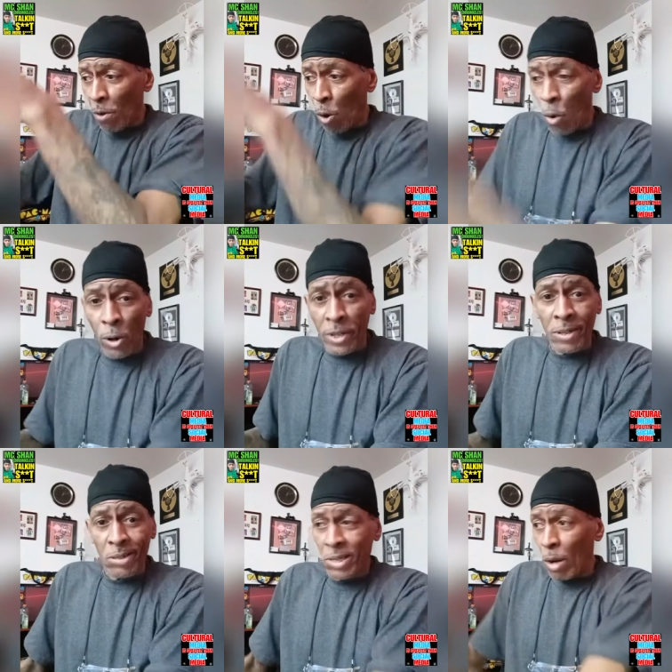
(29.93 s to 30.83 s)
the
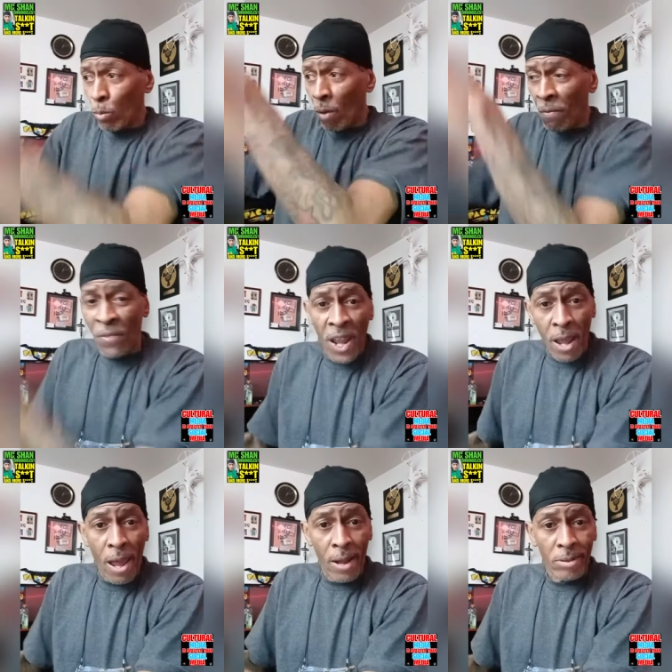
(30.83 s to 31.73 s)
audience that were
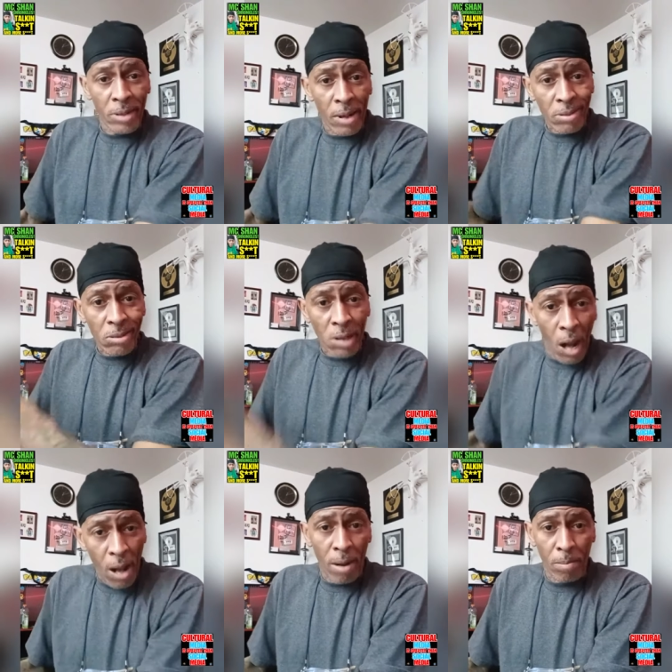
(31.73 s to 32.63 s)
there at that
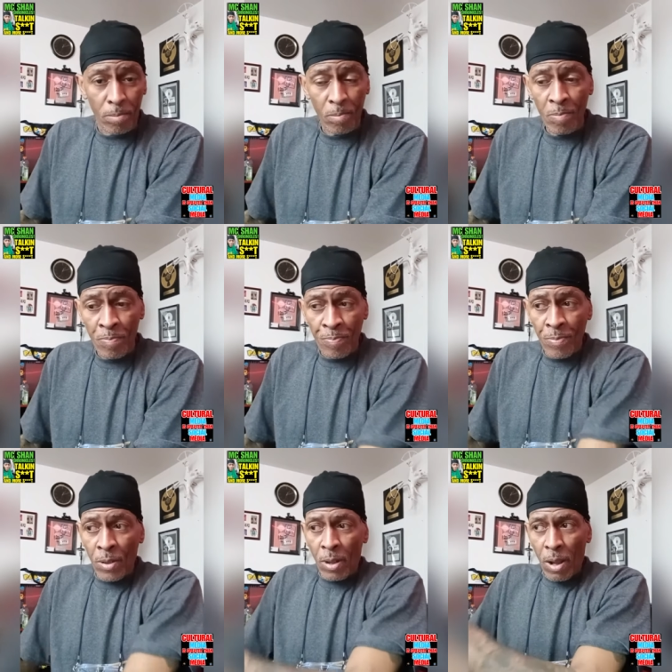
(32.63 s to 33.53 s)
time.
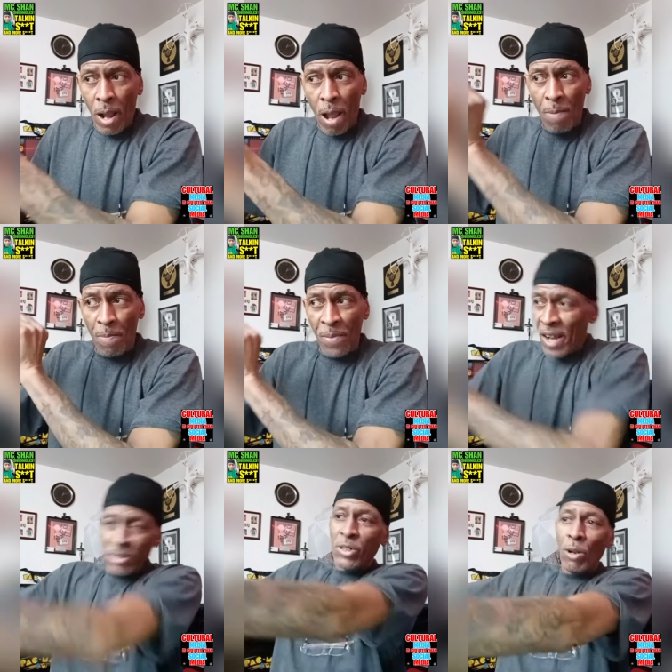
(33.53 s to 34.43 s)
And
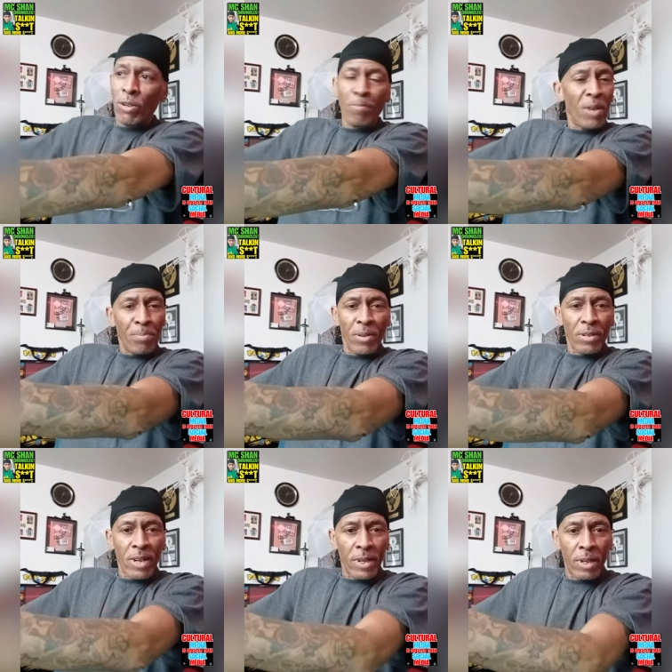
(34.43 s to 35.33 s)
that's the only people that
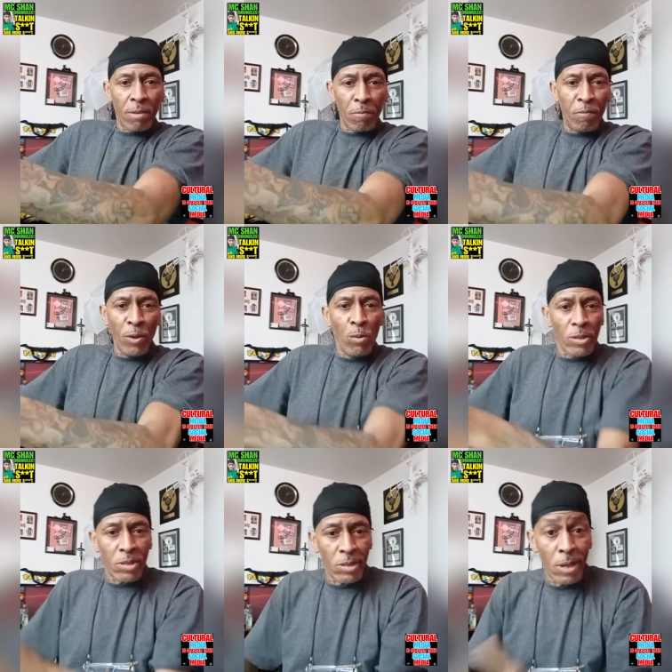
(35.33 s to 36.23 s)
they can
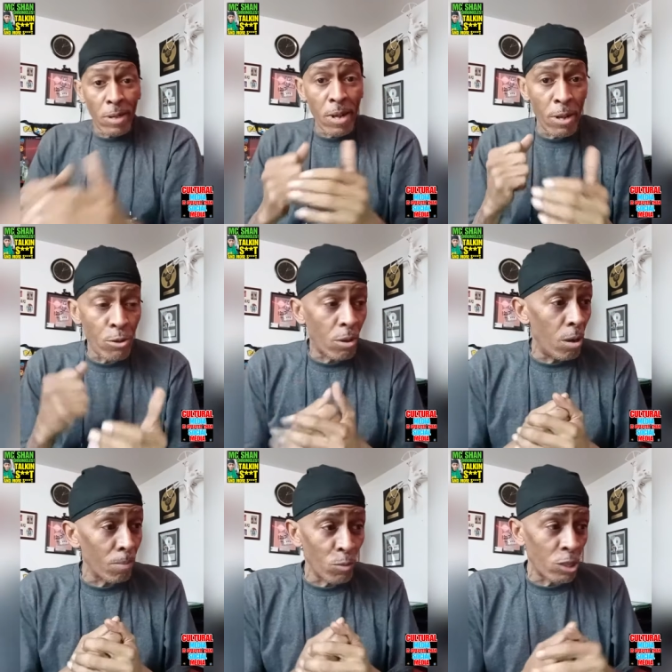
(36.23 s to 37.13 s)
influence. And then here you
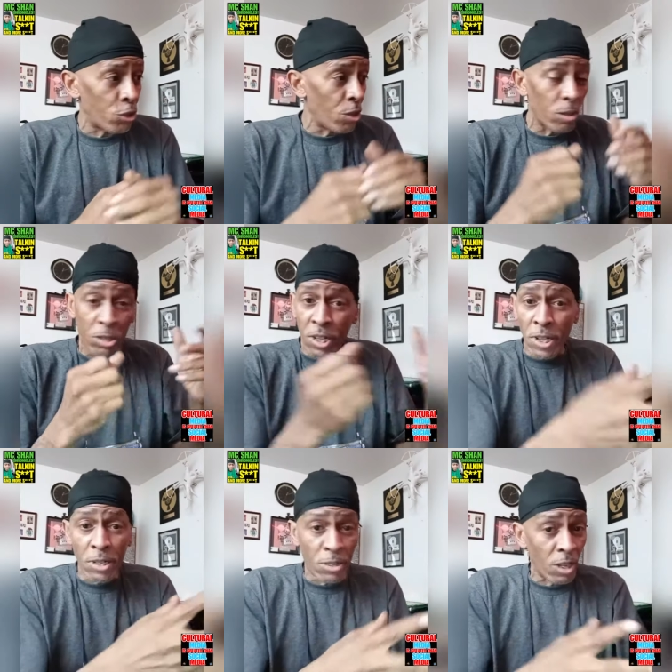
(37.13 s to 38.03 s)
come Chuck
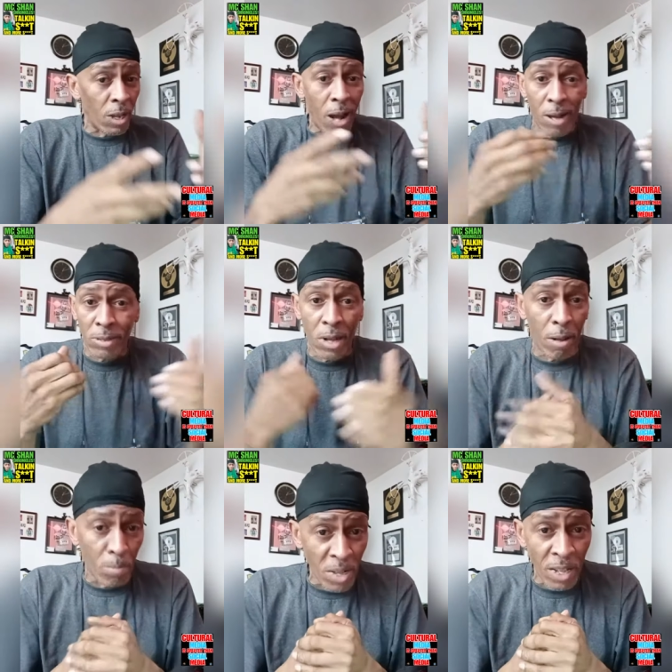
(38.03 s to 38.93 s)
D's and guys
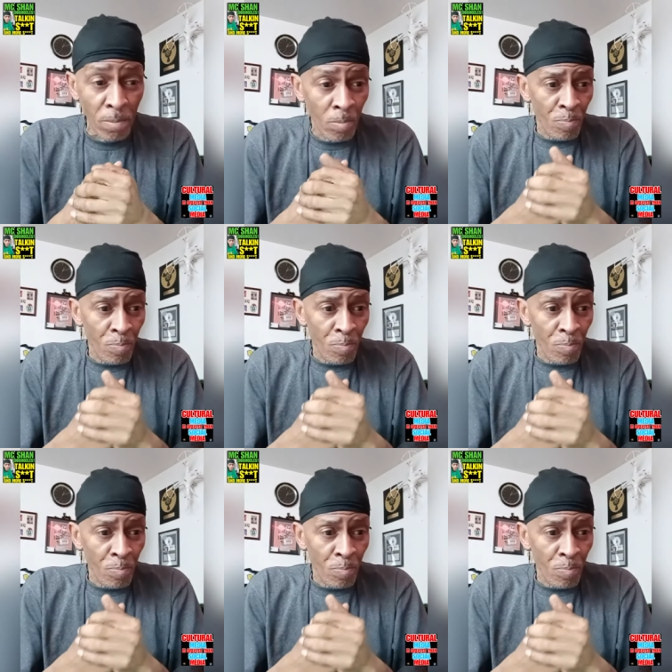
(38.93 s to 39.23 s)
like me